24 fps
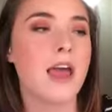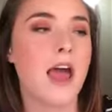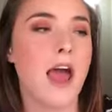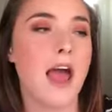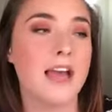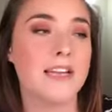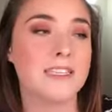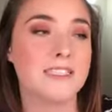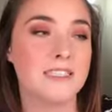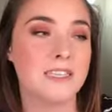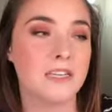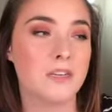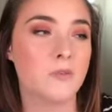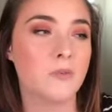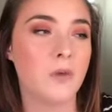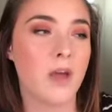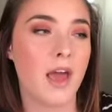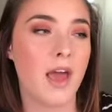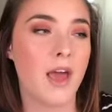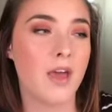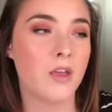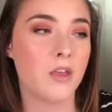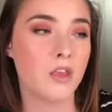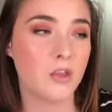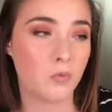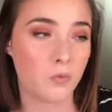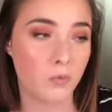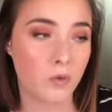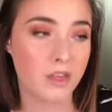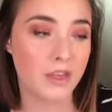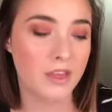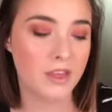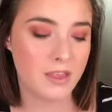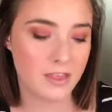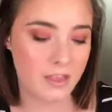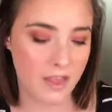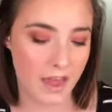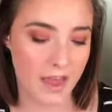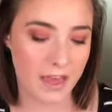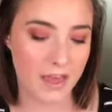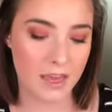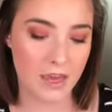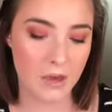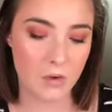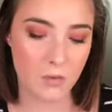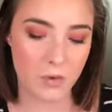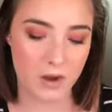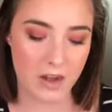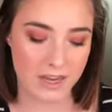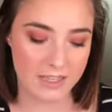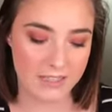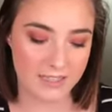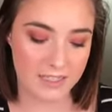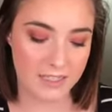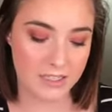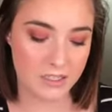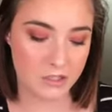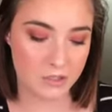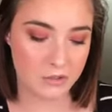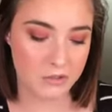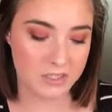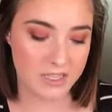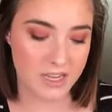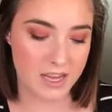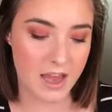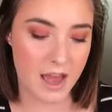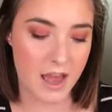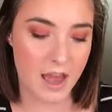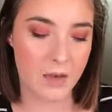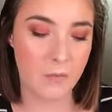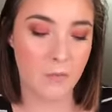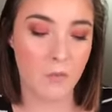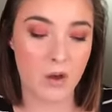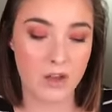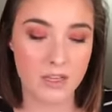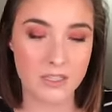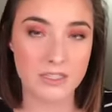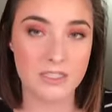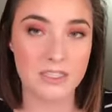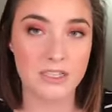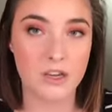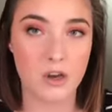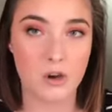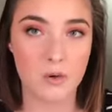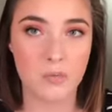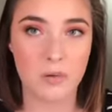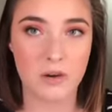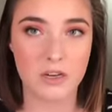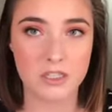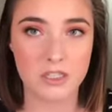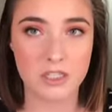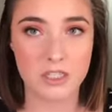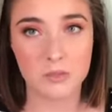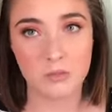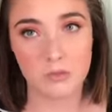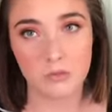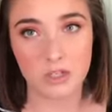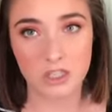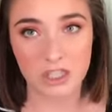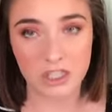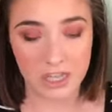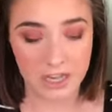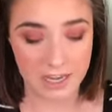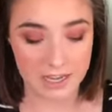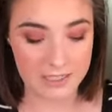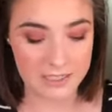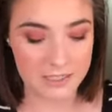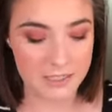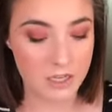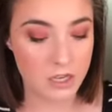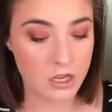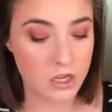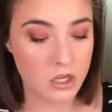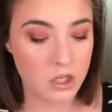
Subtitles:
I did really like it. When I did use it, I want to go purchase more shades.